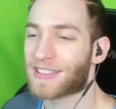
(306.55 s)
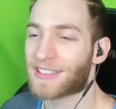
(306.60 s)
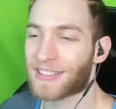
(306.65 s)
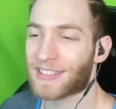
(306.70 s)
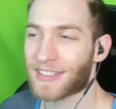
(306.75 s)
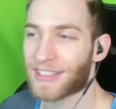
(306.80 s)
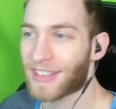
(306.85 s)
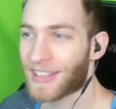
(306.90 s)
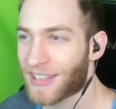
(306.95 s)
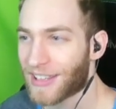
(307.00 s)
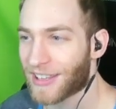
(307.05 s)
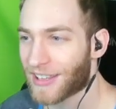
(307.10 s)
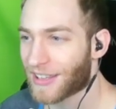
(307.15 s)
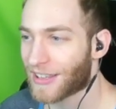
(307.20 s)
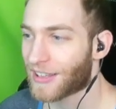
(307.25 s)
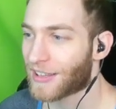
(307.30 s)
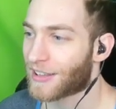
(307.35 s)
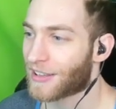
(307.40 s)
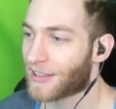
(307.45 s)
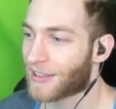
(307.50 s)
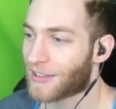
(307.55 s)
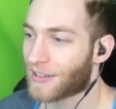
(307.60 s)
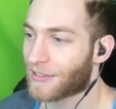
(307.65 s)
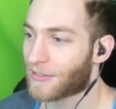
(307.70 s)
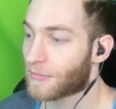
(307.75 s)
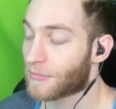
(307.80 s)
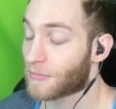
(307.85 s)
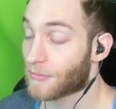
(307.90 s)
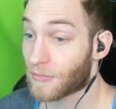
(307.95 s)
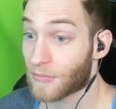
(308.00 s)
Yeah, yeah
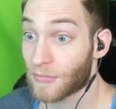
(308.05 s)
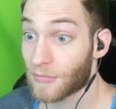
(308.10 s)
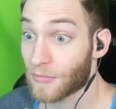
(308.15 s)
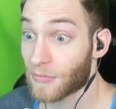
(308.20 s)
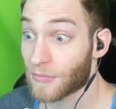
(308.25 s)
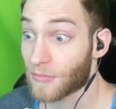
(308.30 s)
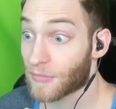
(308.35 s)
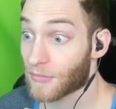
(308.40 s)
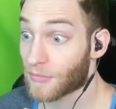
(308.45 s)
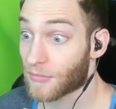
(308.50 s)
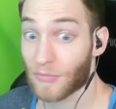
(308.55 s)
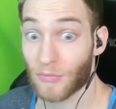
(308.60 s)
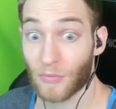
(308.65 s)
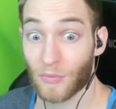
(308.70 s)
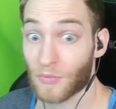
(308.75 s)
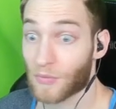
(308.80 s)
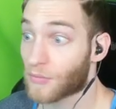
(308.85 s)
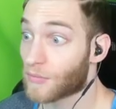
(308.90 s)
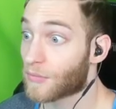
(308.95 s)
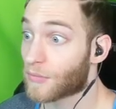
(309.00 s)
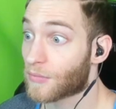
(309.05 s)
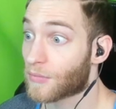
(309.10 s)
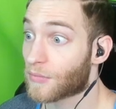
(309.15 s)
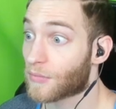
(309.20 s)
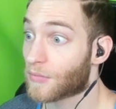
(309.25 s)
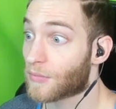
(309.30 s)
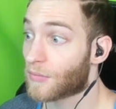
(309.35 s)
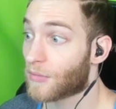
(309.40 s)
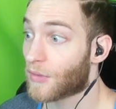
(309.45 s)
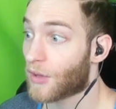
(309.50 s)
no problem. Yeah, I
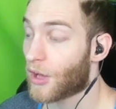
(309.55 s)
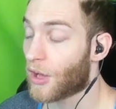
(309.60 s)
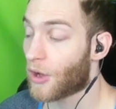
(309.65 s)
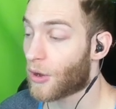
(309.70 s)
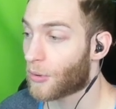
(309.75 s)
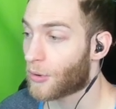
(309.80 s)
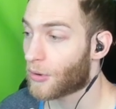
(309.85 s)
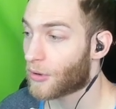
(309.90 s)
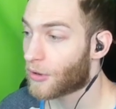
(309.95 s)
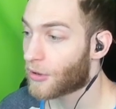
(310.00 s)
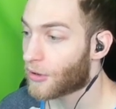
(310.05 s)
don't know. Oh.